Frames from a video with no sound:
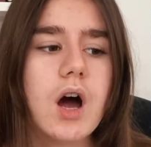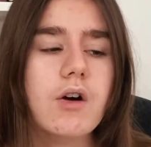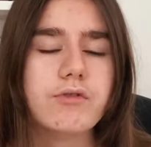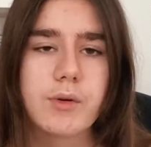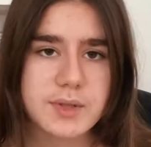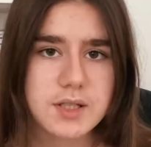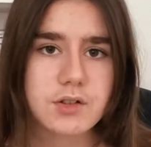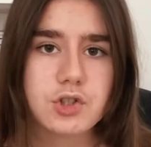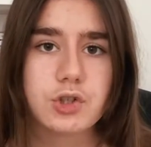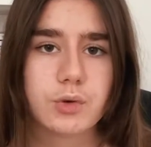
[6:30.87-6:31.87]
from a
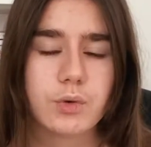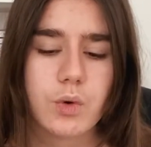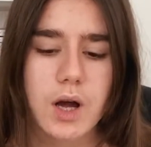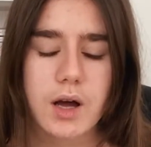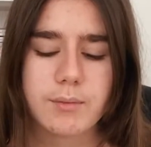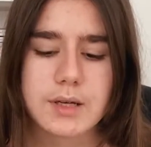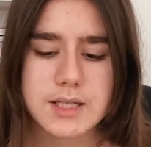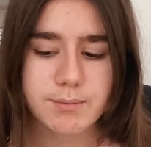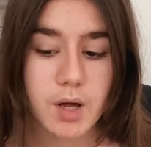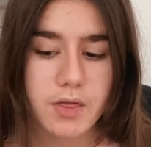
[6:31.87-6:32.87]
son to
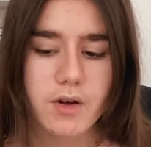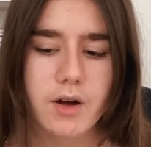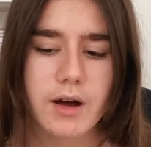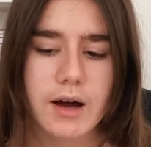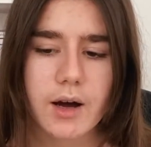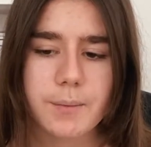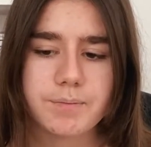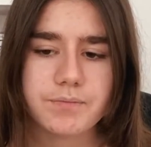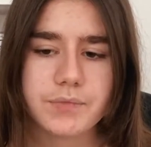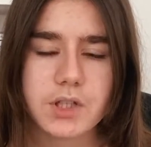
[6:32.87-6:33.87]
his mother,
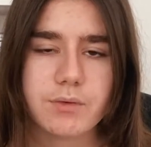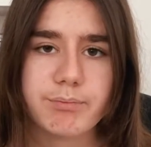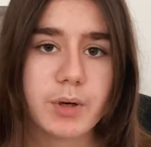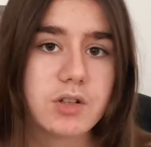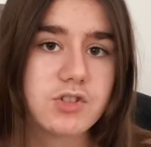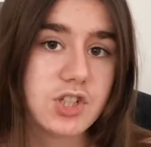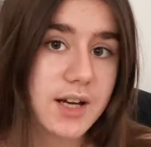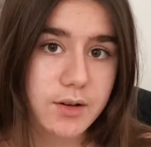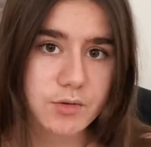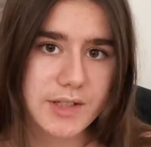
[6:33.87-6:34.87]
but she
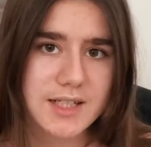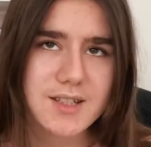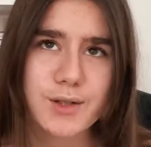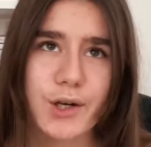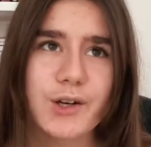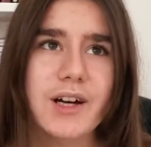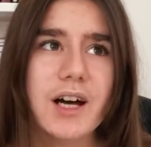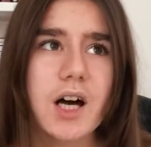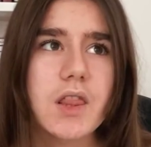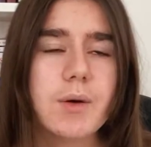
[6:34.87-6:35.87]
cannot read. So
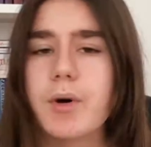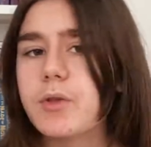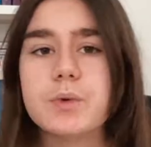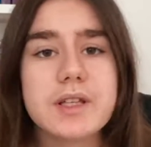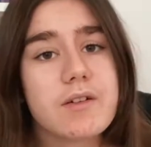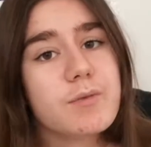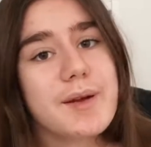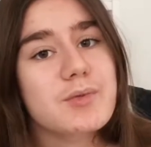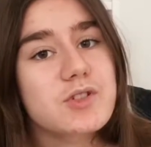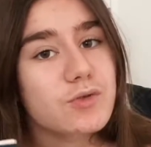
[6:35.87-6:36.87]
the mother will never be
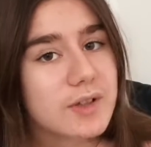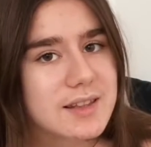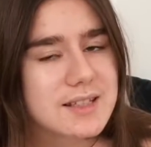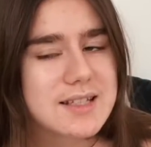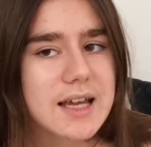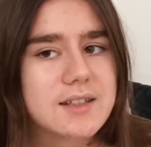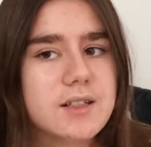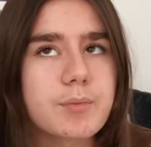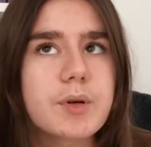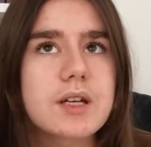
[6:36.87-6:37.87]
able to read this
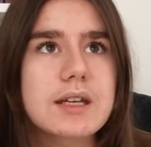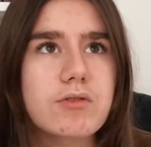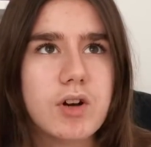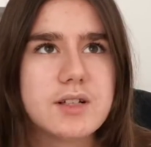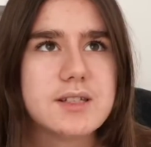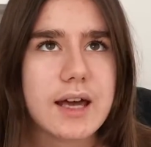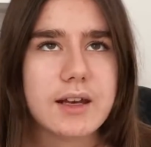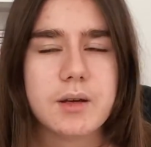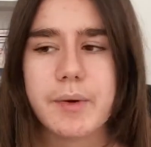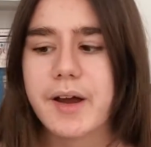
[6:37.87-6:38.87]
letter, but he writes it
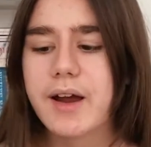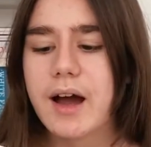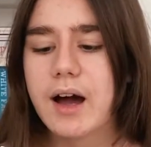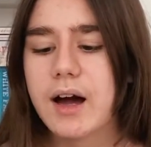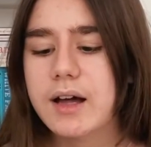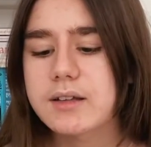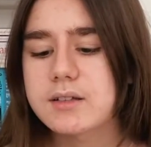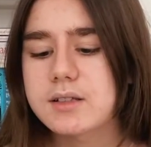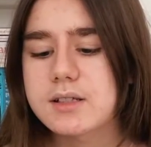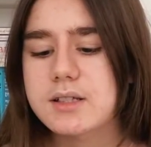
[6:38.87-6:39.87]
anyway.
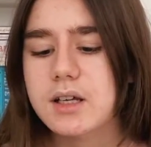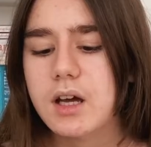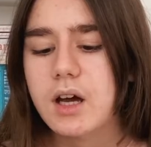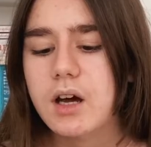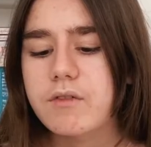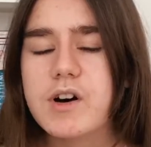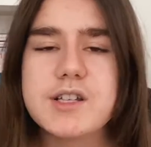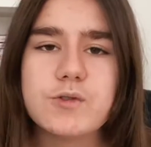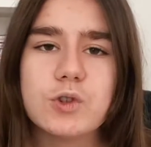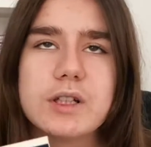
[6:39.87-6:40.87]
And
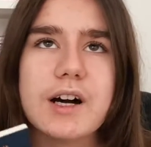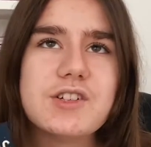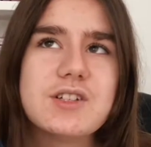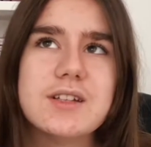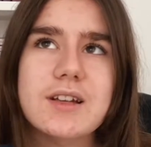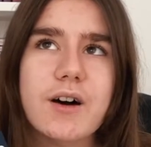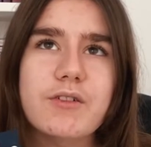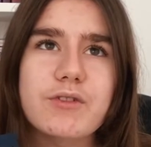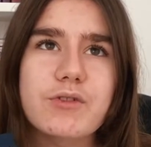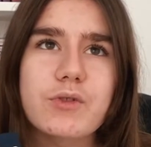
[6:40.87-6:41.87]
first of all, I just
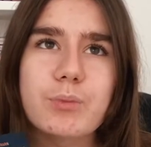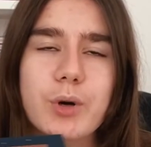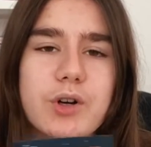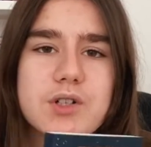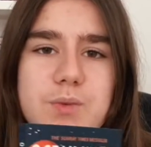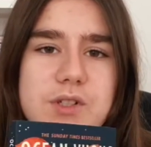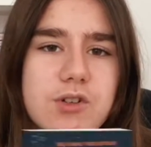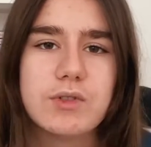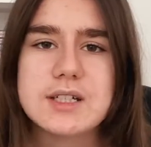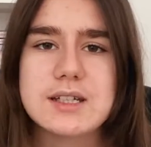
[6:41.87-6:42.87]
love books which
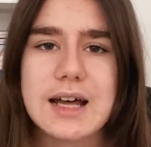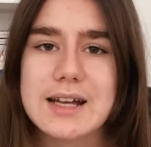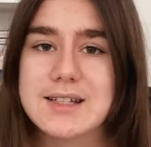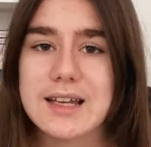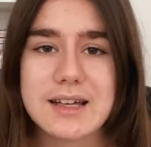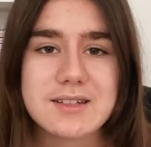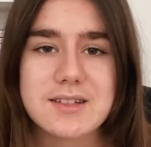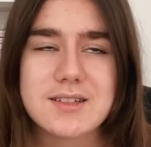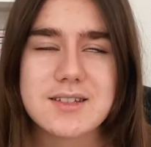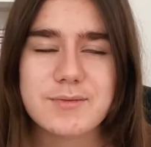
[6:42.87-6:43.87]
are written as
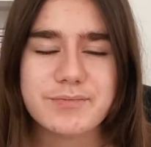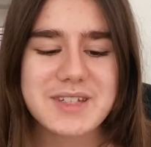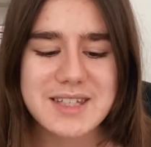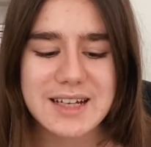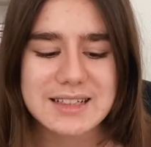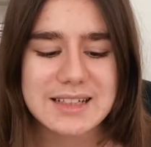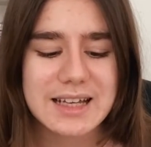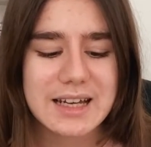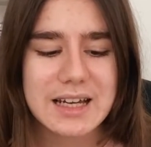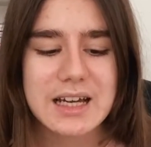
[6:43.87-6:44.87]
letters. But
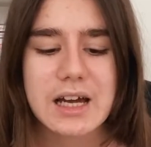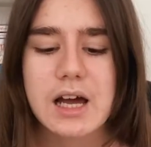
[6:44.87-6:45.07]
secondly,